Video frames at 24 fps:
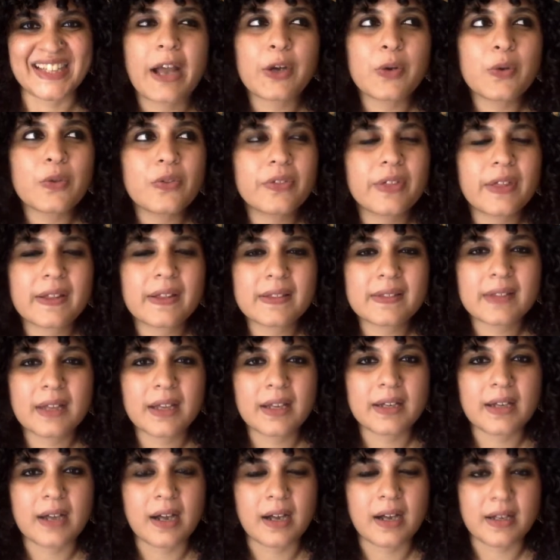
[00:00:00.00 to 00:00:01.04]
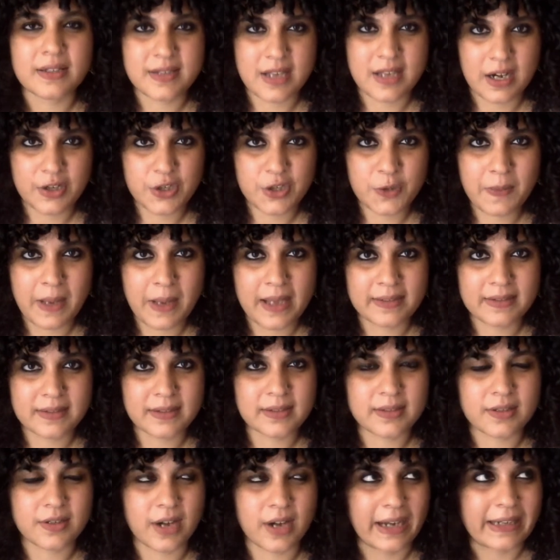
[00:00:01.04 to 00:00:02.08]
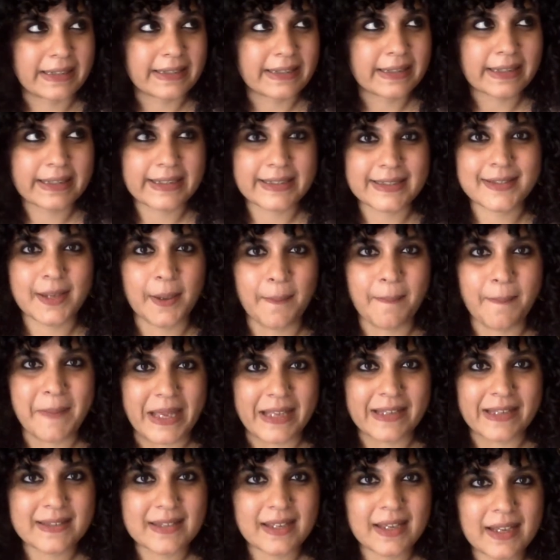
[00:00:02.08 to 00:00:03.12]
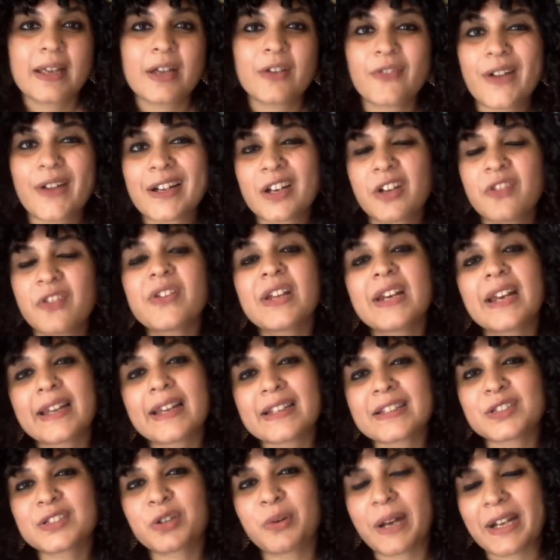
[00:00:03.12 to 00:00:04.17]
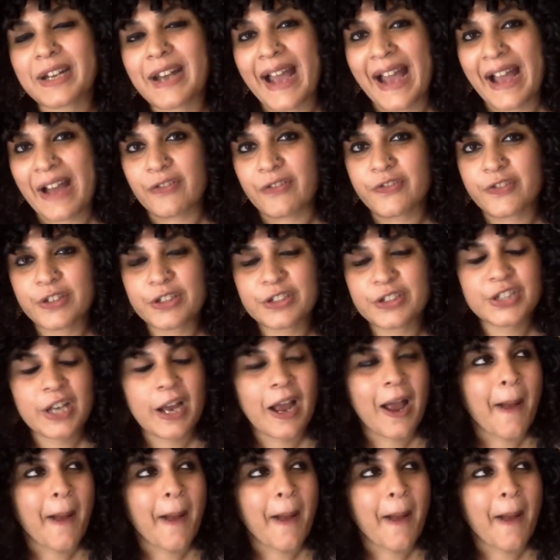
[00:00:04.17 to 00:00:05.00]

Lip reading: I don't think that Sarah J. Maas's writing is amazing. In fact, I feel like it's quite average.